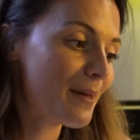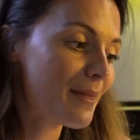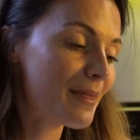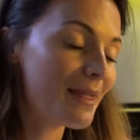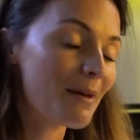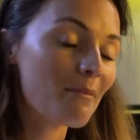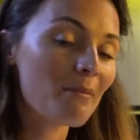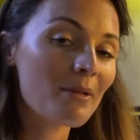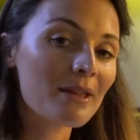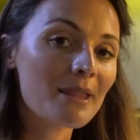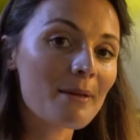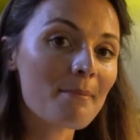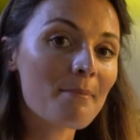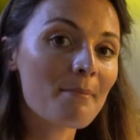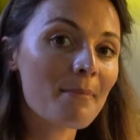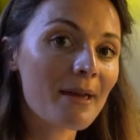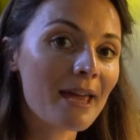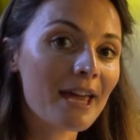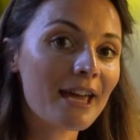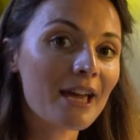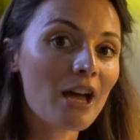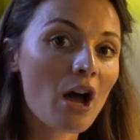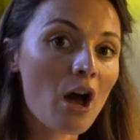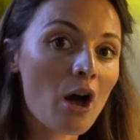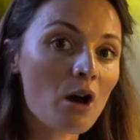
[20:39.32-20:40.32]
than with a
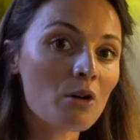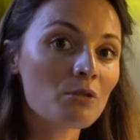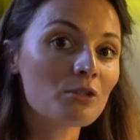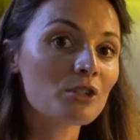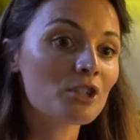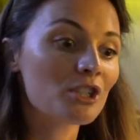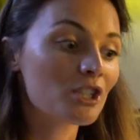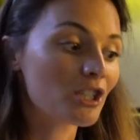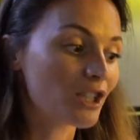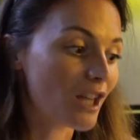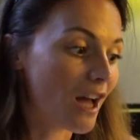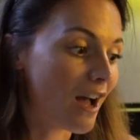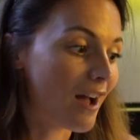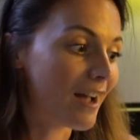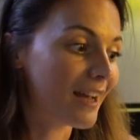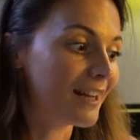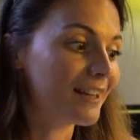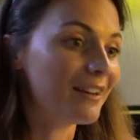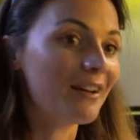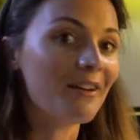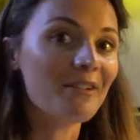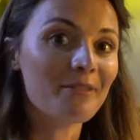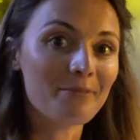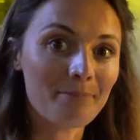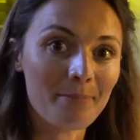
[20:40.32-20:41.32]
big old
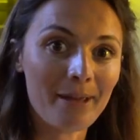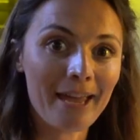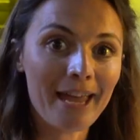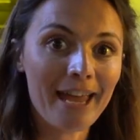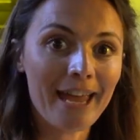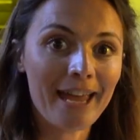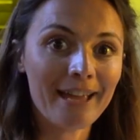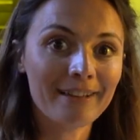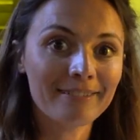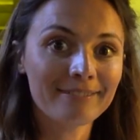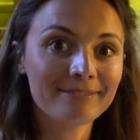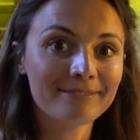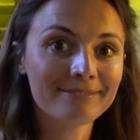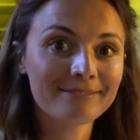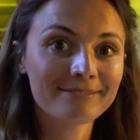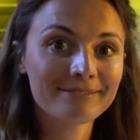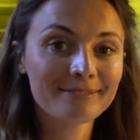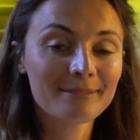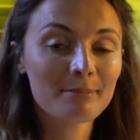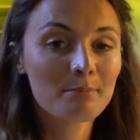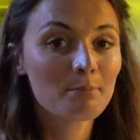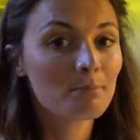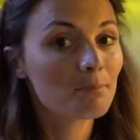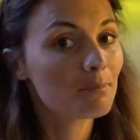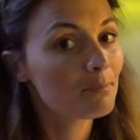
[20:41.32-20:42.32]
stein of beer.
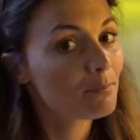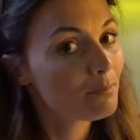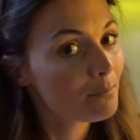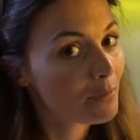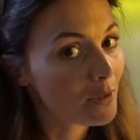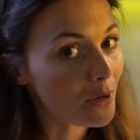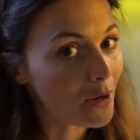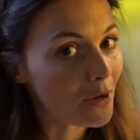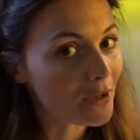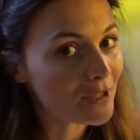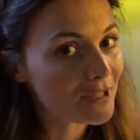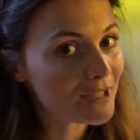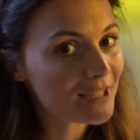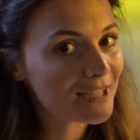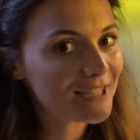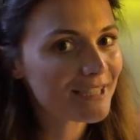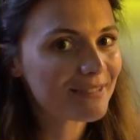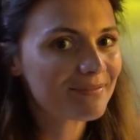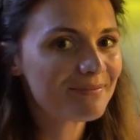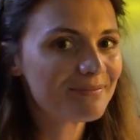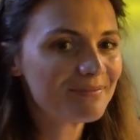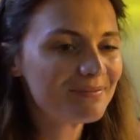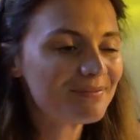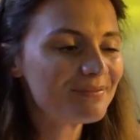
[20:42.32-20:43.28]
Prost.